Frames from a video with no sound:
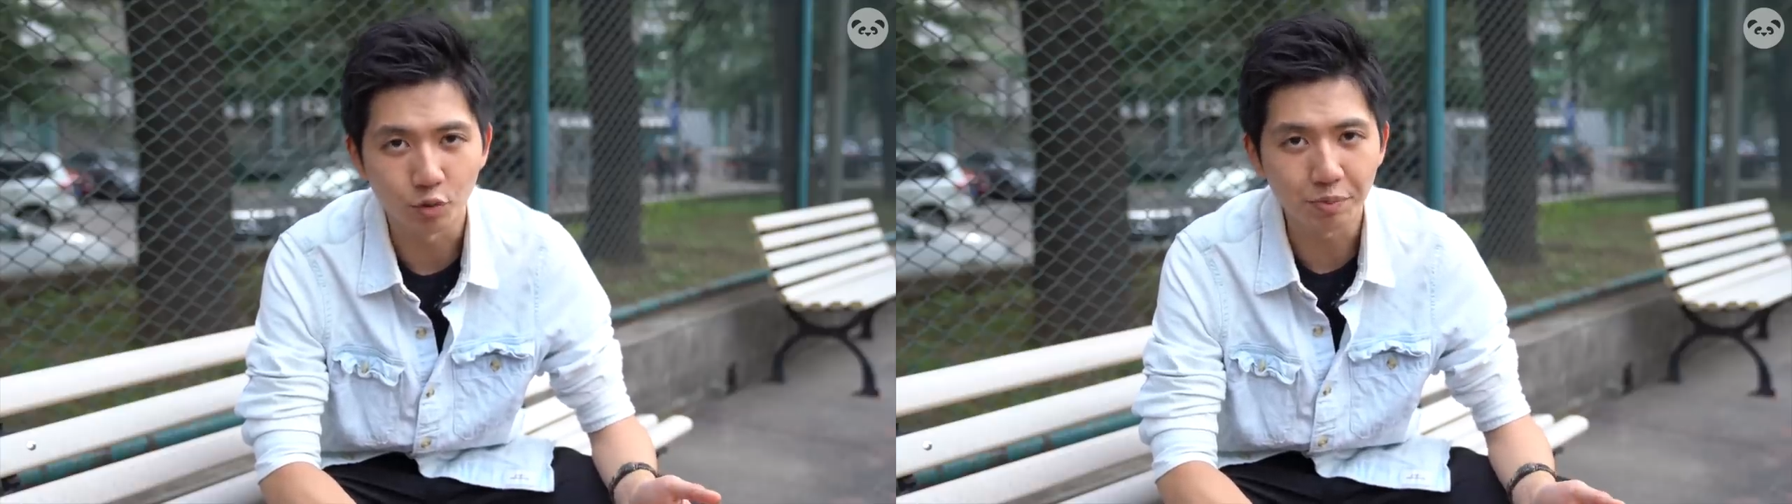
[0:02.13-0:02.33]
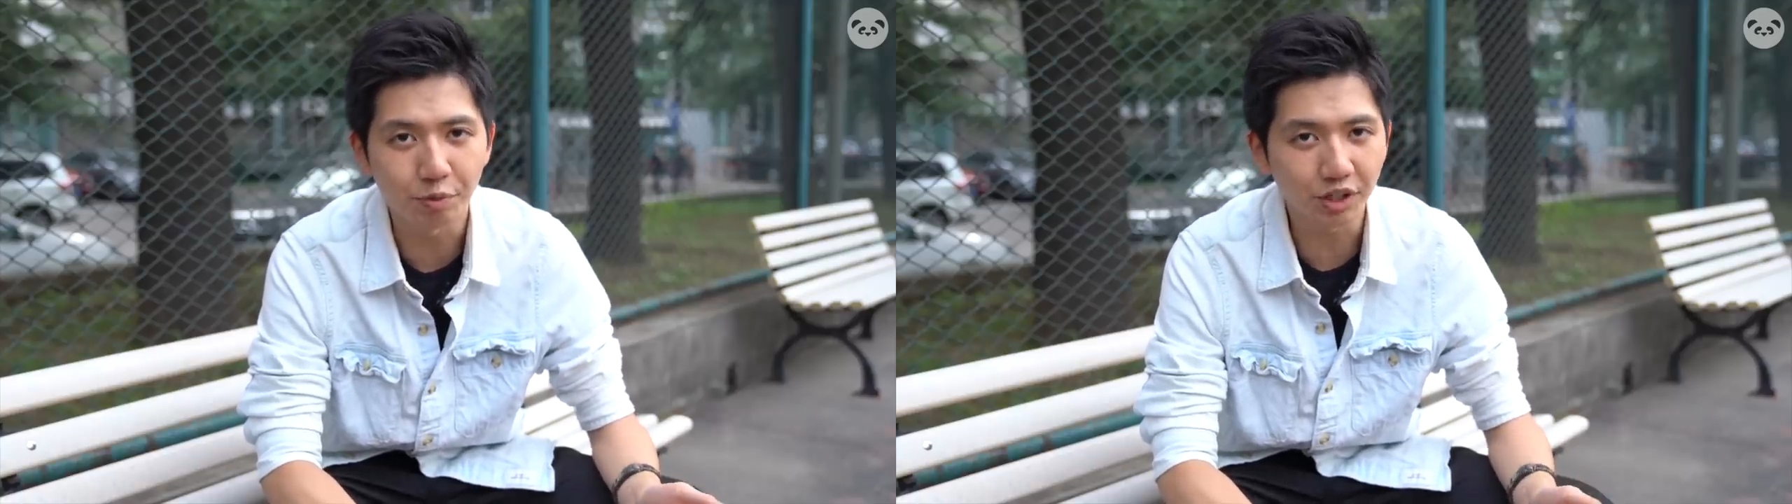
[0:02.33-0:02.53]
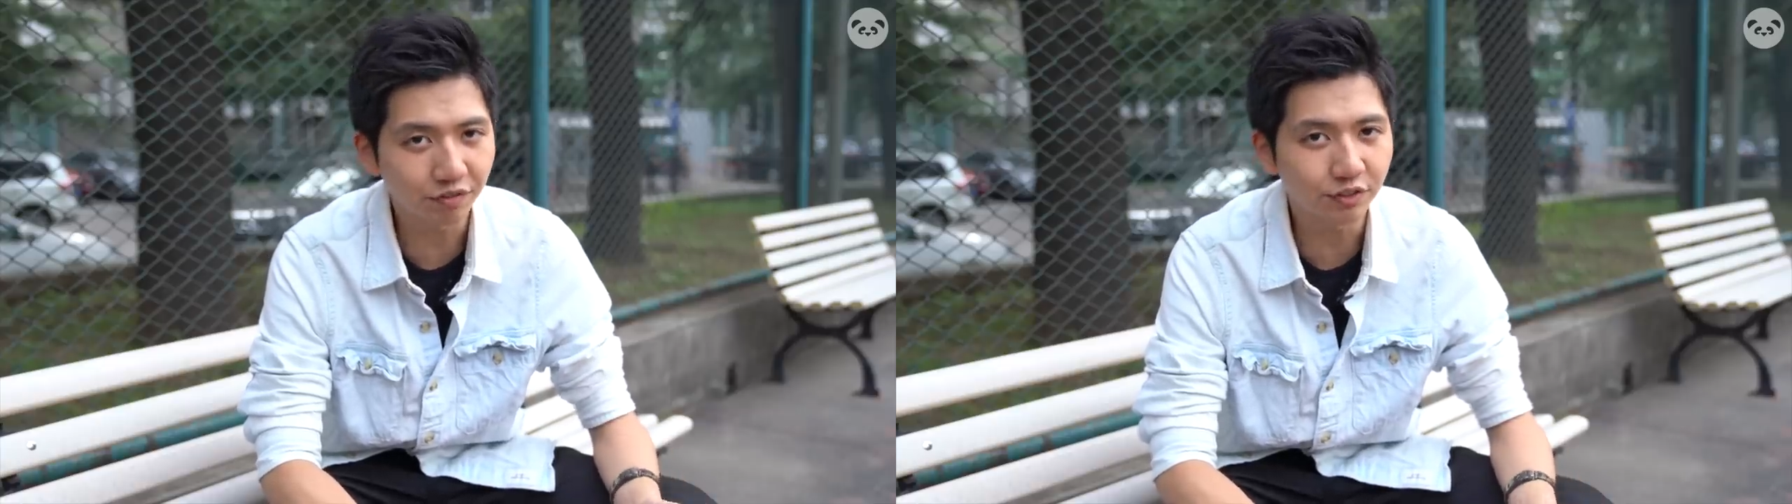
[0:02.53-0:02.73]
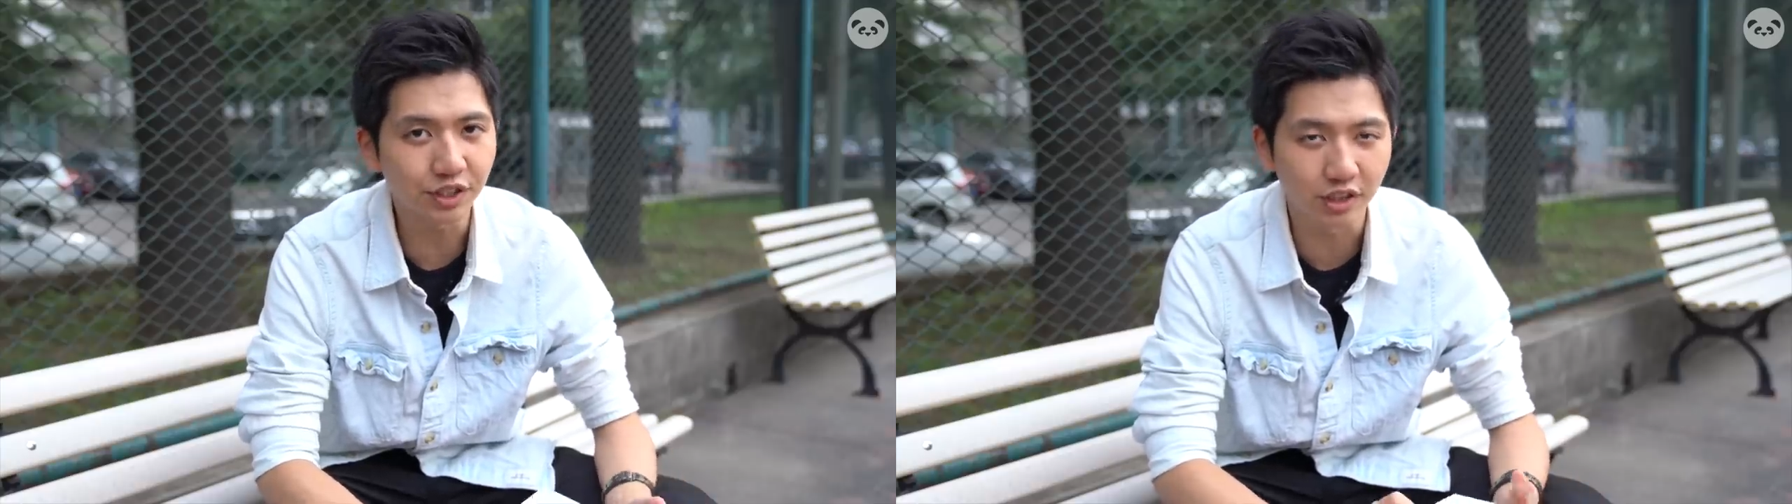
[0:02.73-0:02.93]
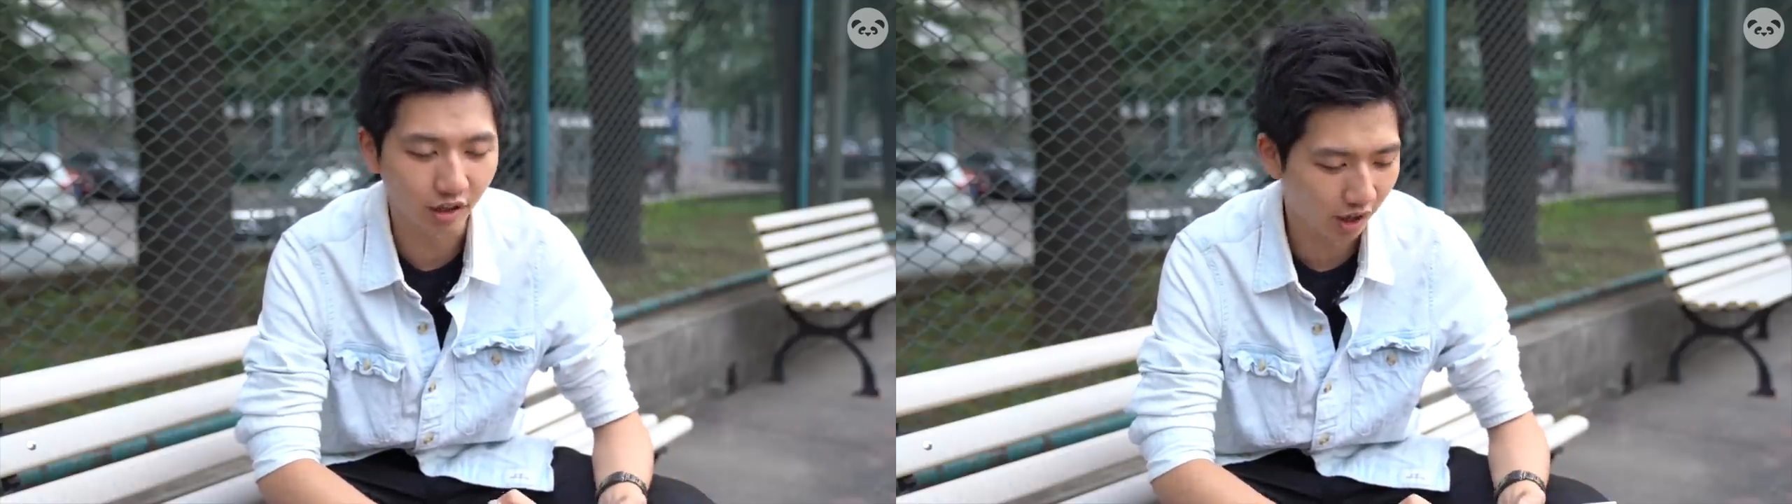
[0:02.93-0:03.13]
we
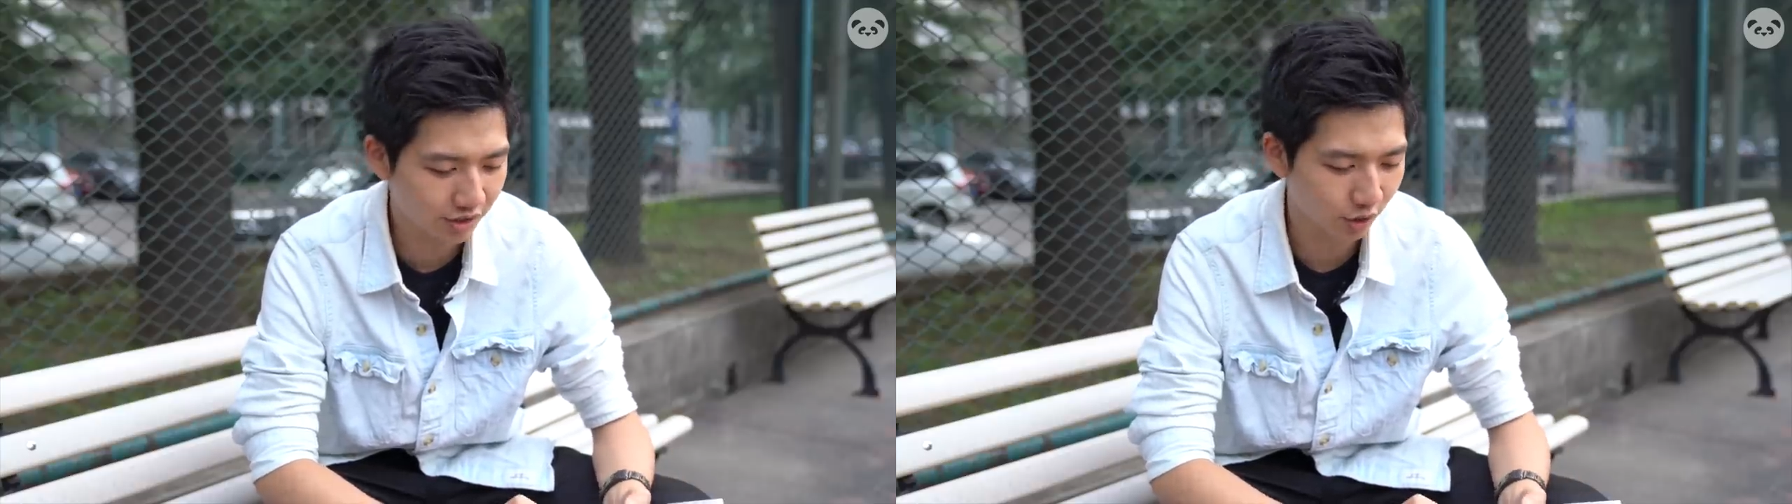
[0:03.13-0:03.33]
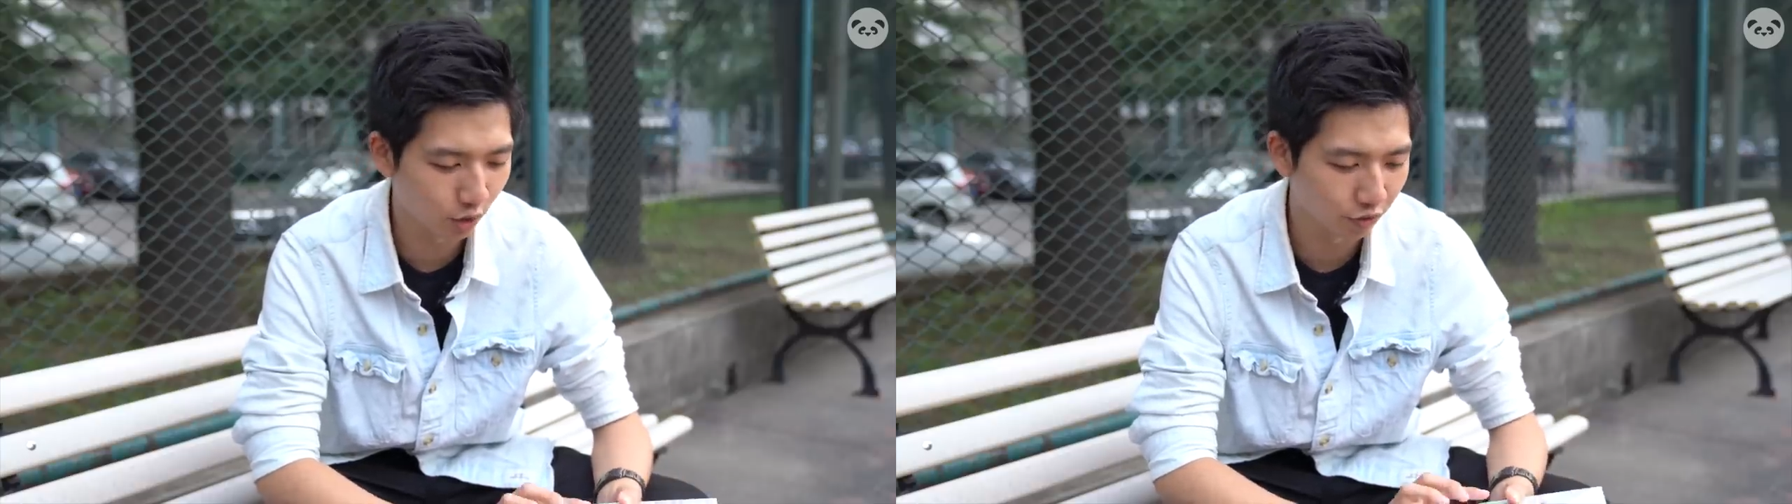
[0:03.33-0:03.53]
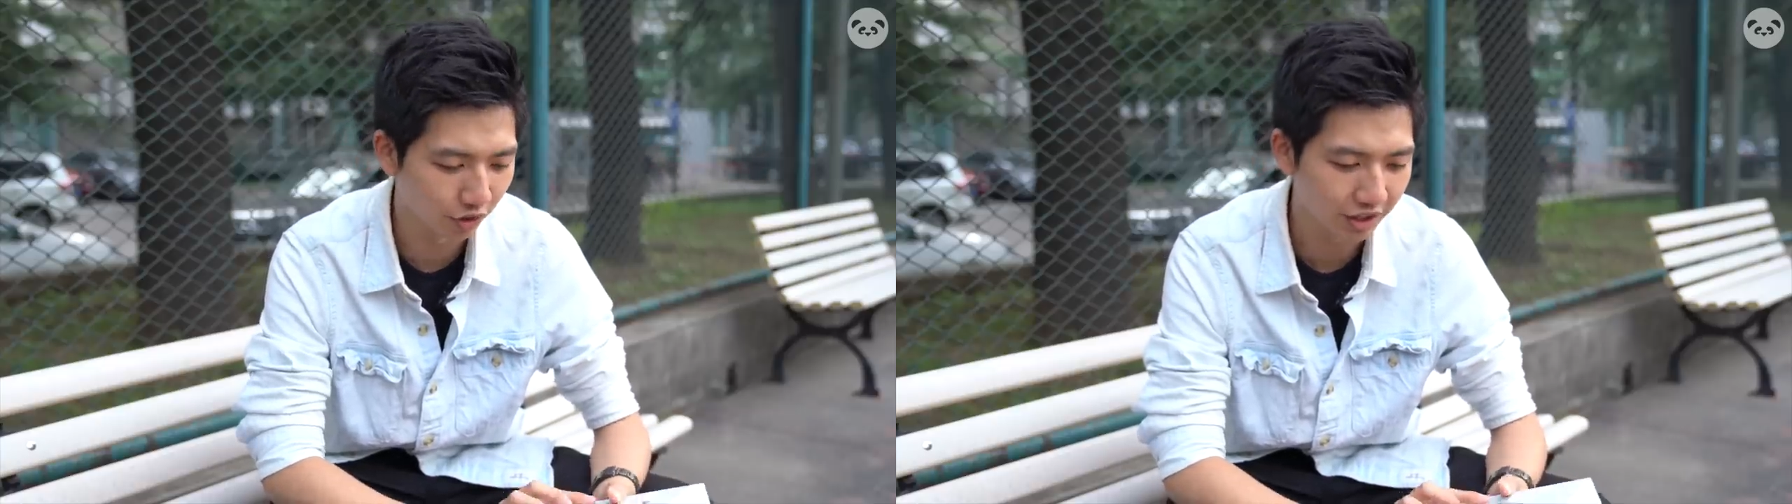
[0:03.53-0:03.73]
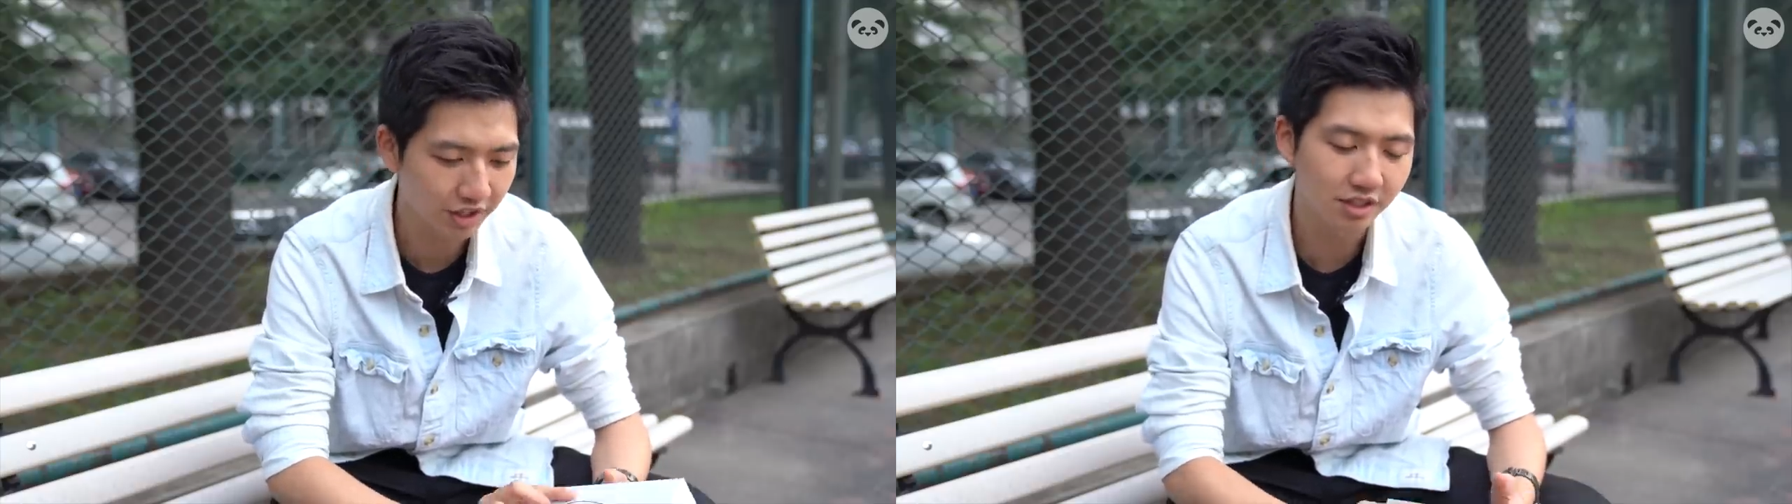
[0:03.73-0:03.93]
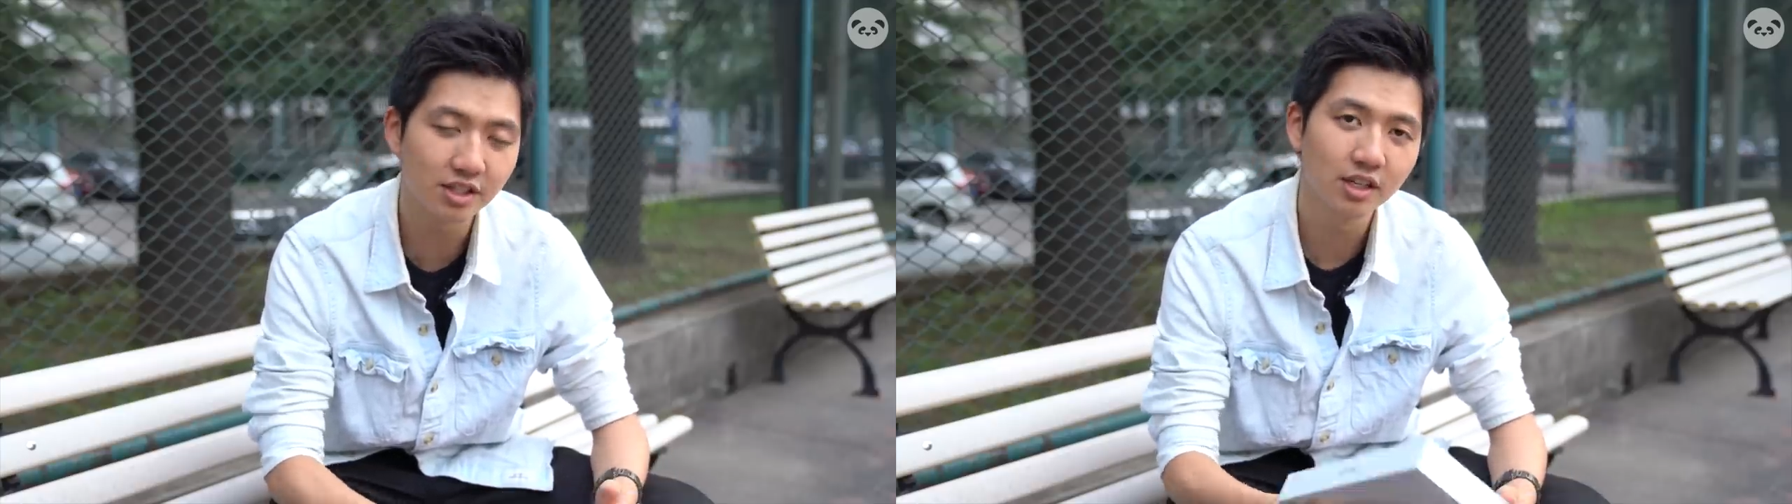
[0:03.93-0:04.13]
briefly glossed over
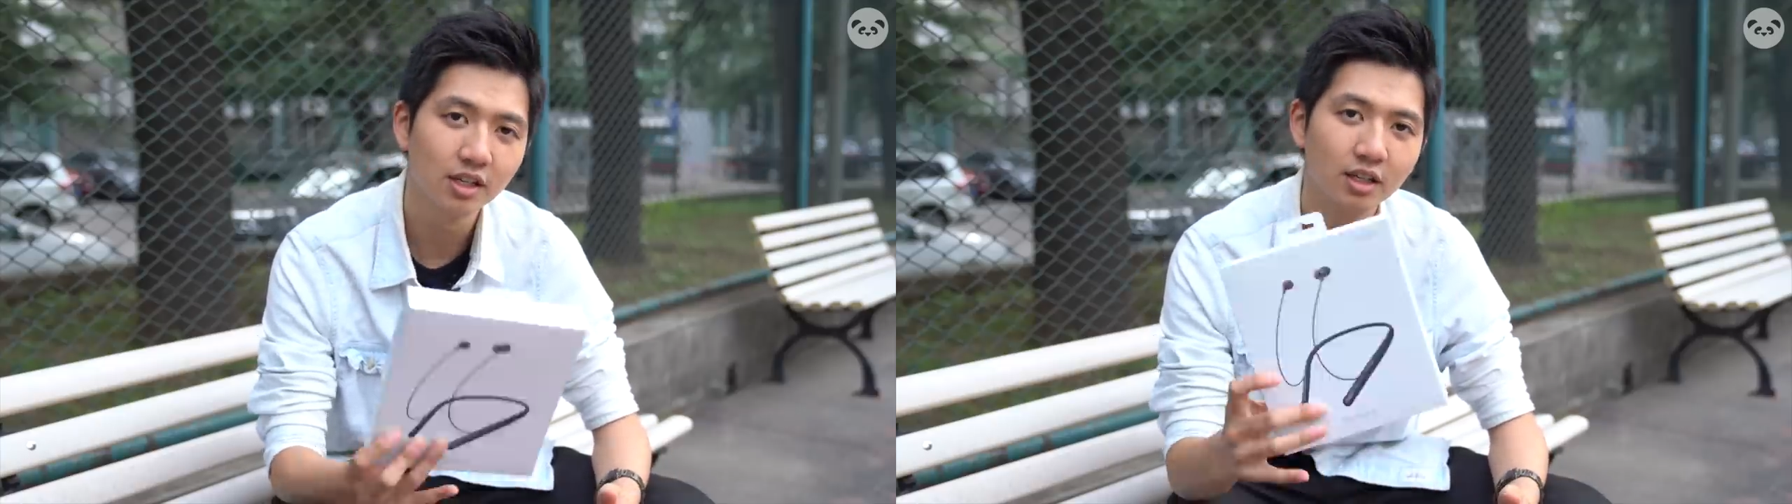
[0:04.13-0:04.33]
these.